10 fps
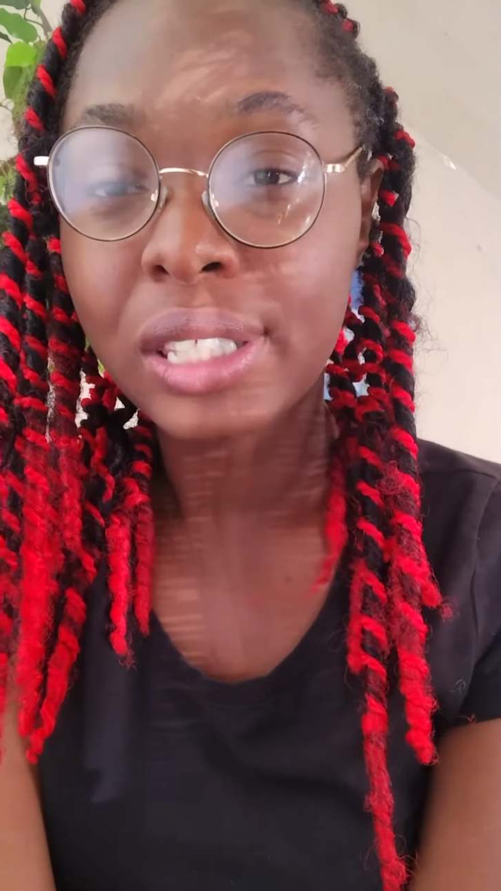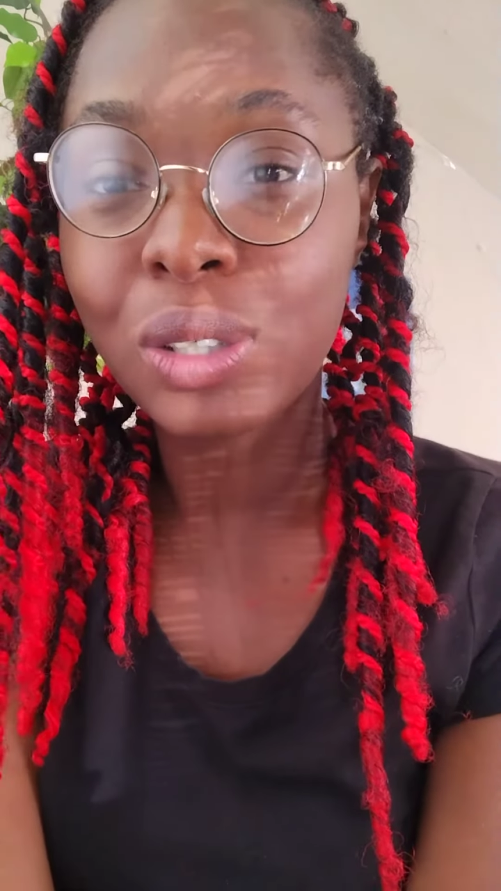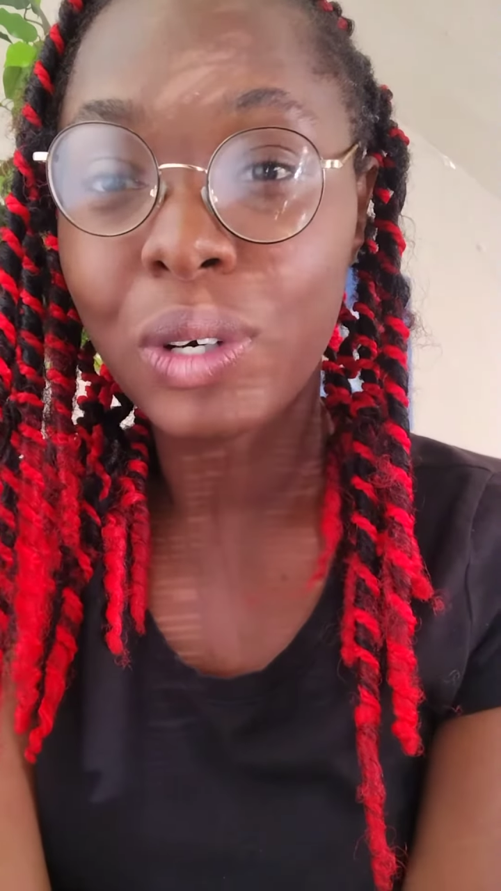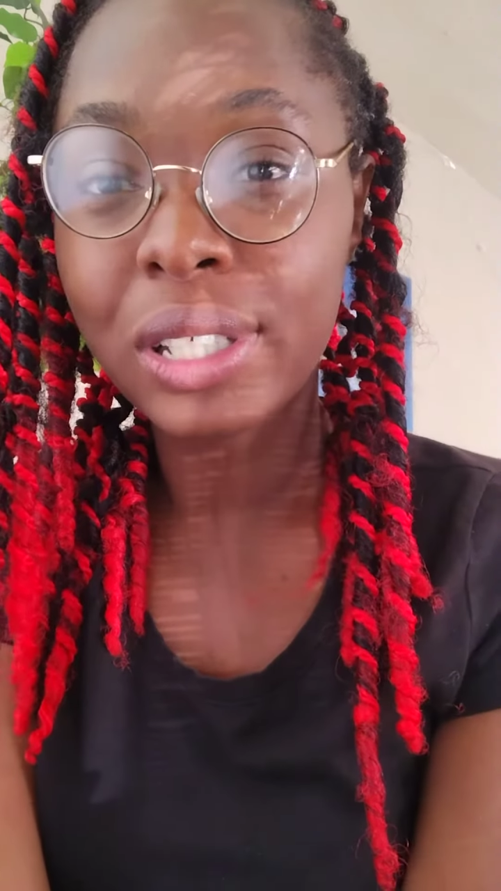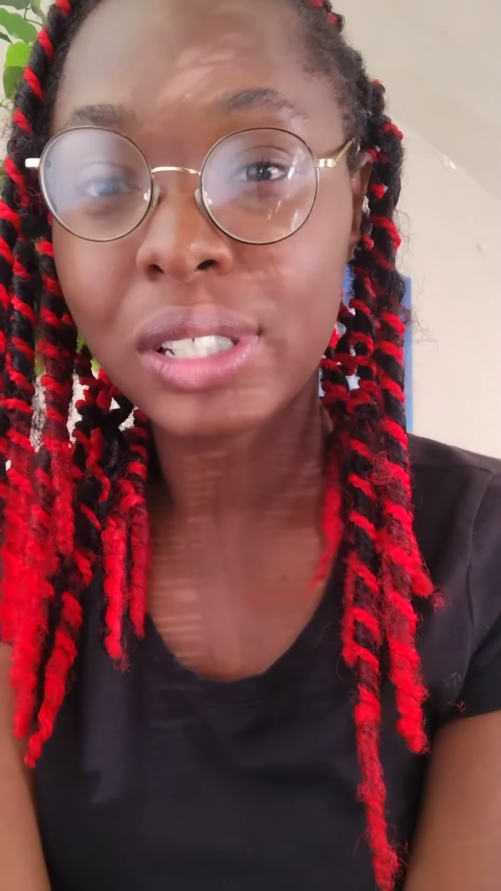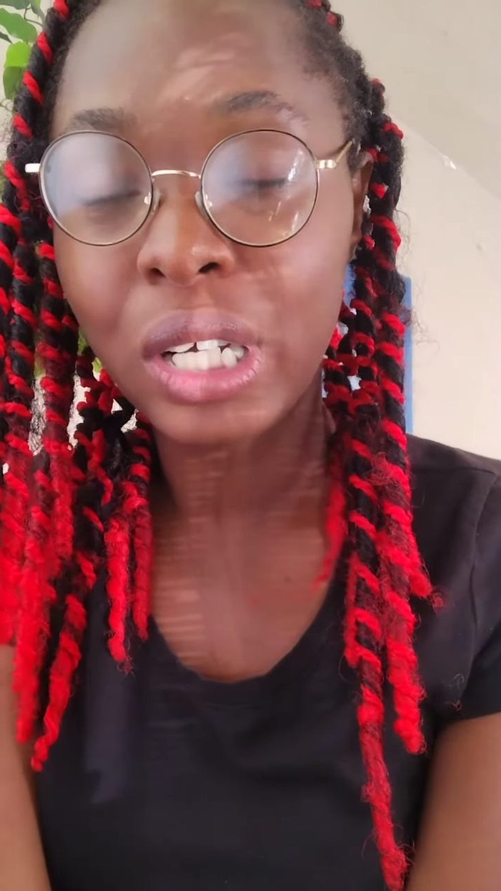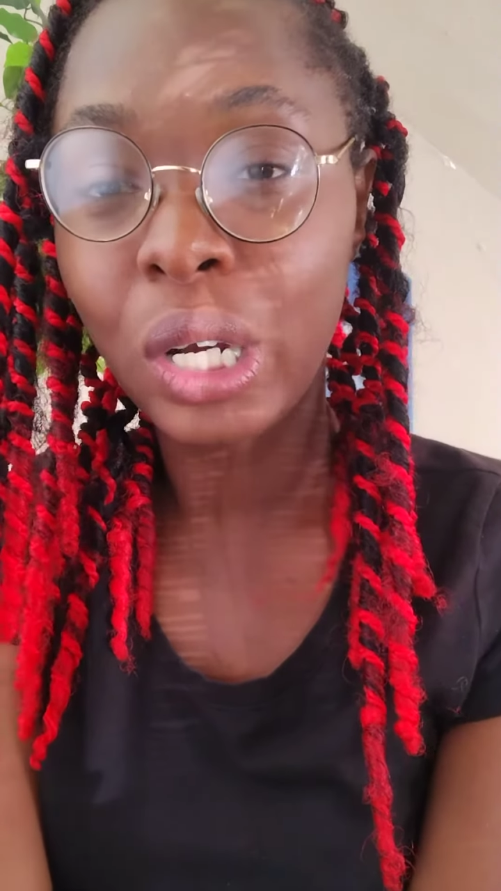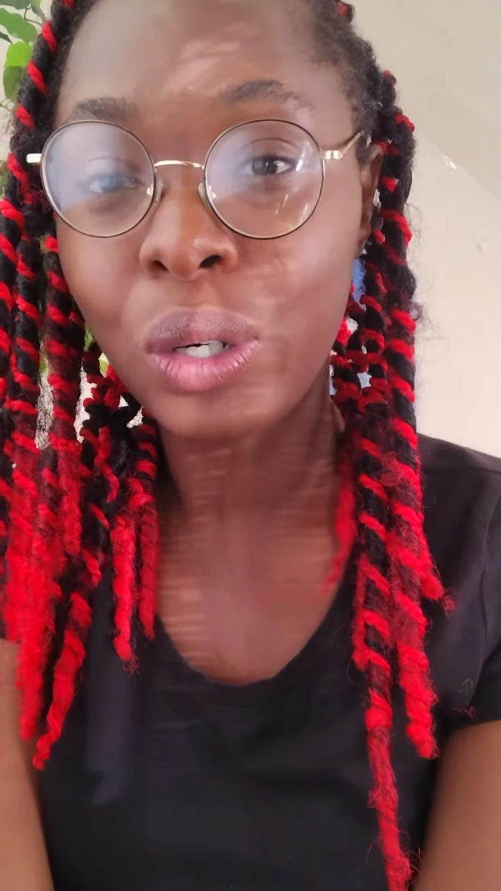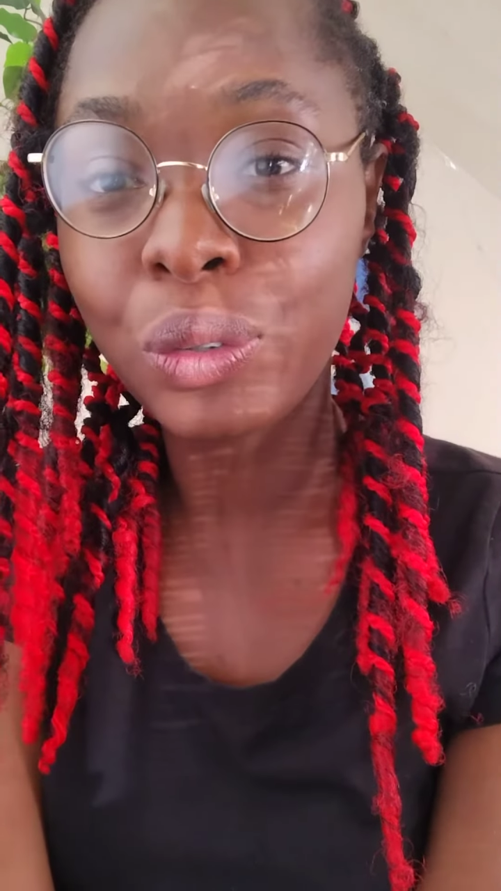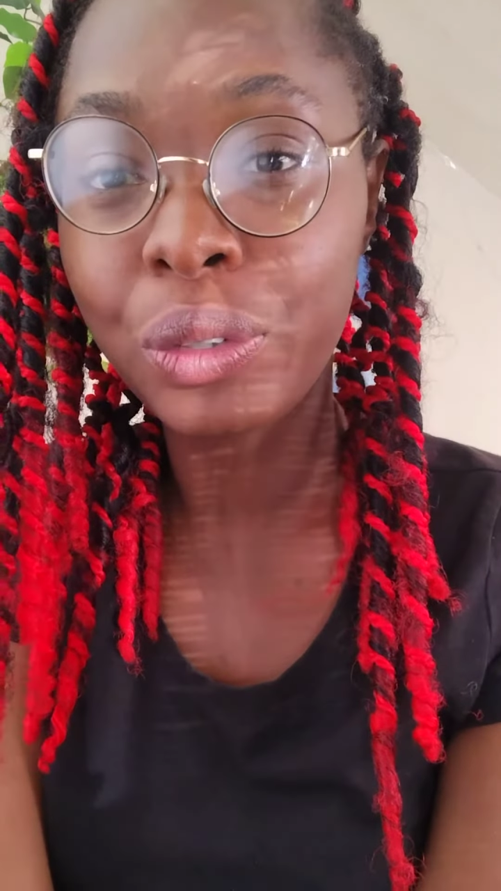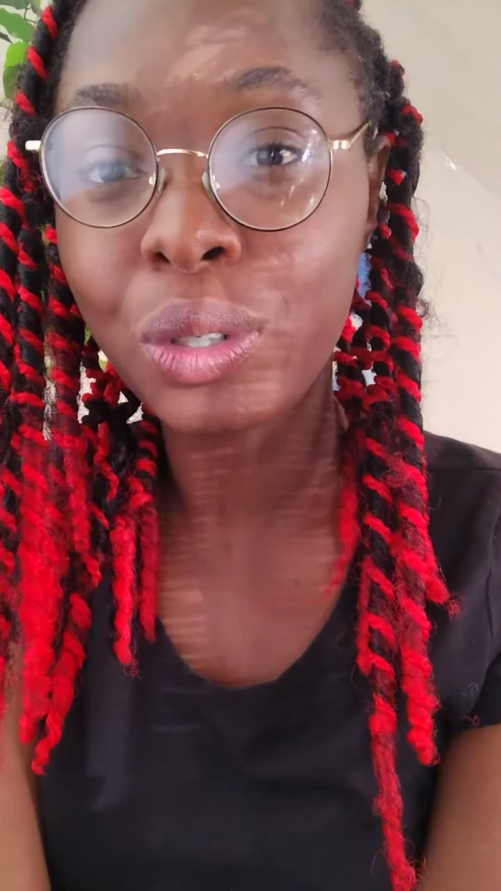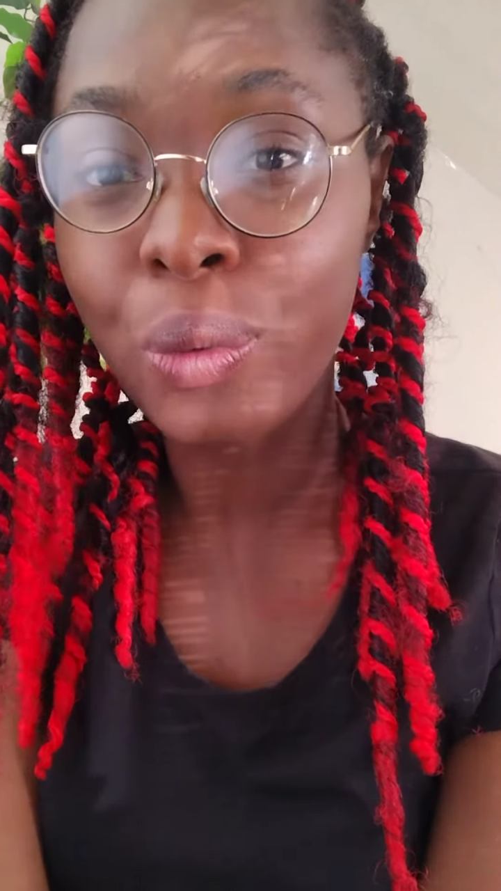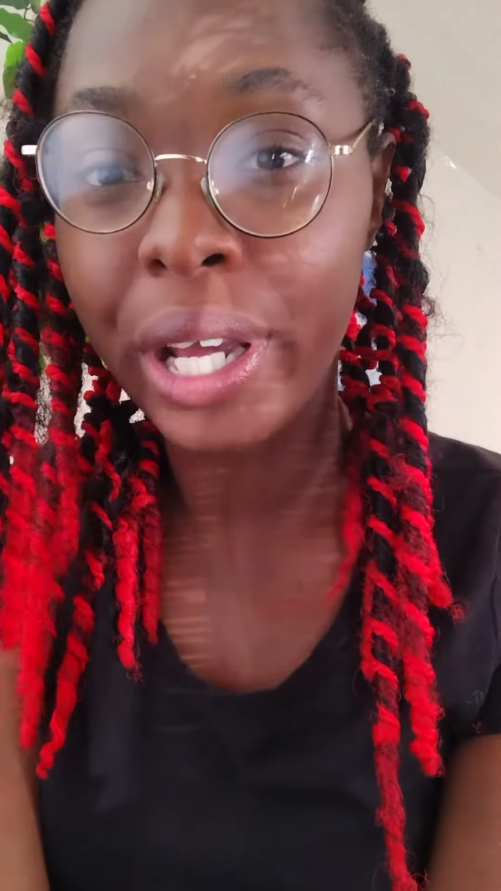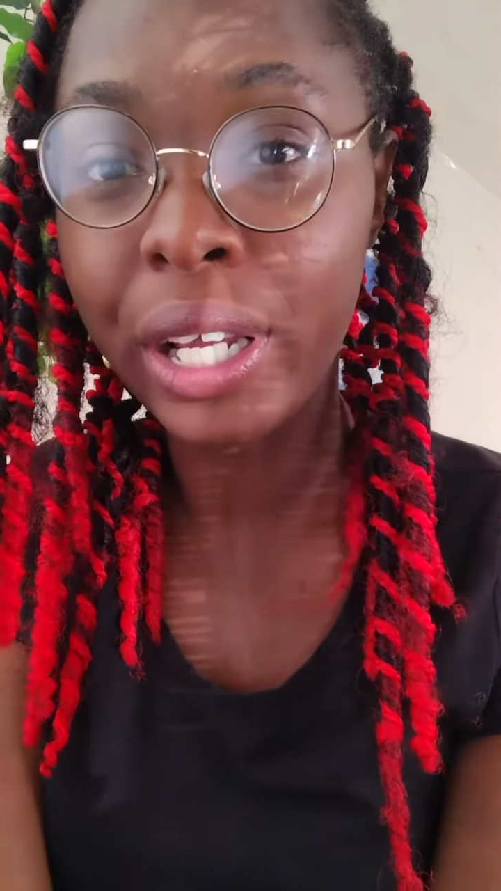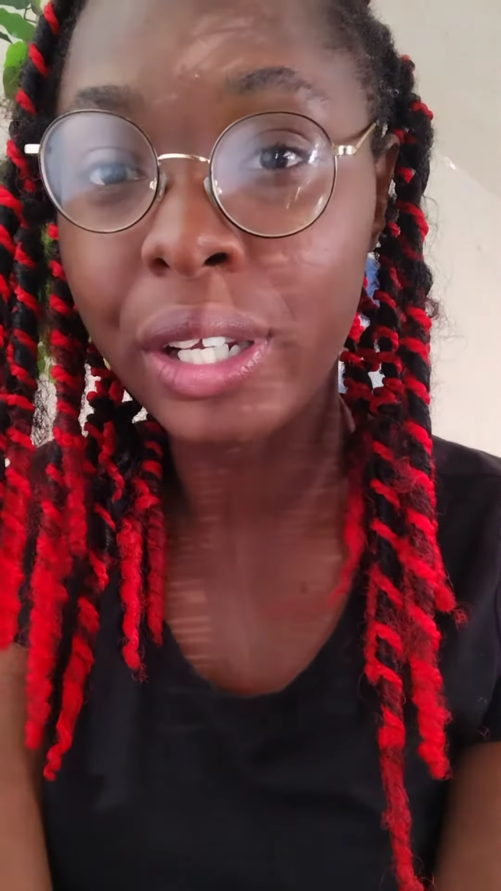to us in a whole new
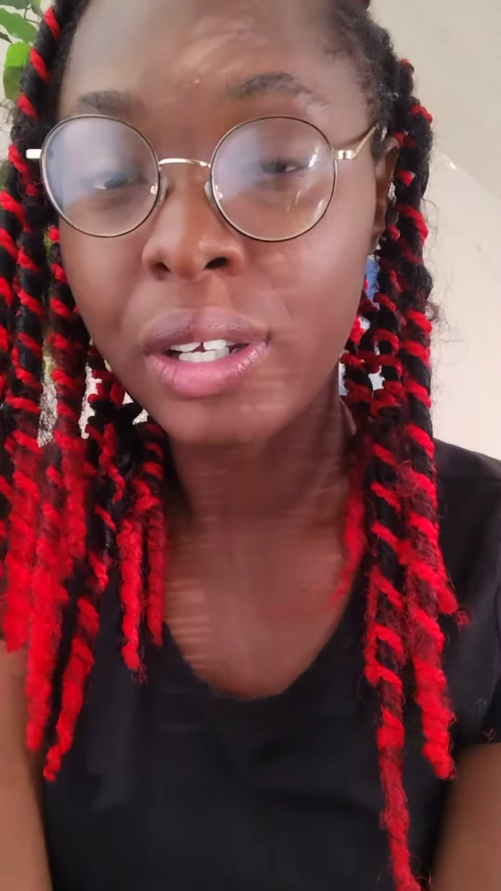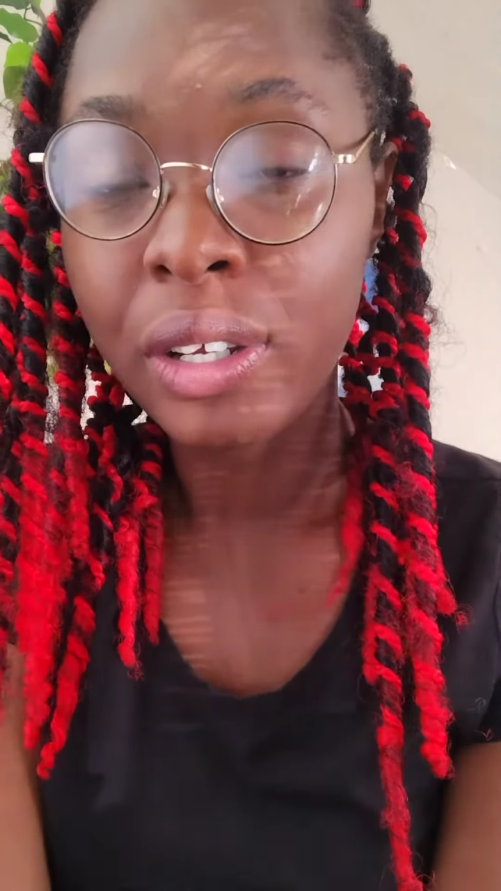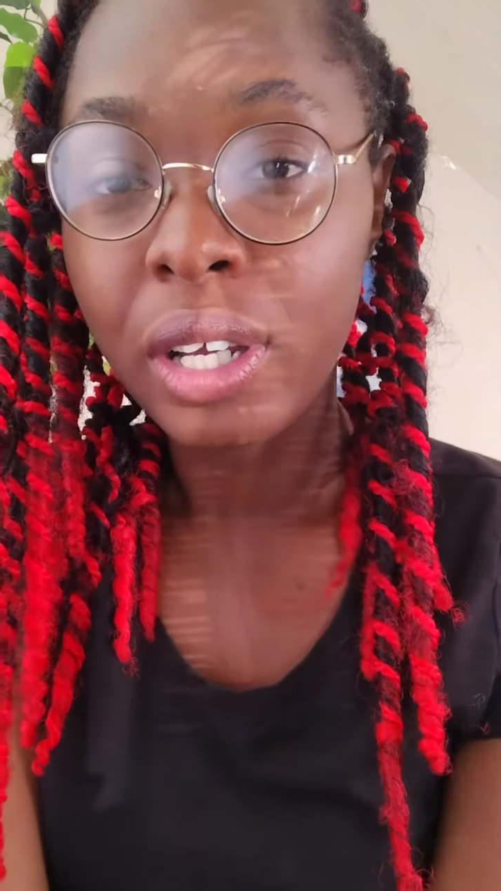way.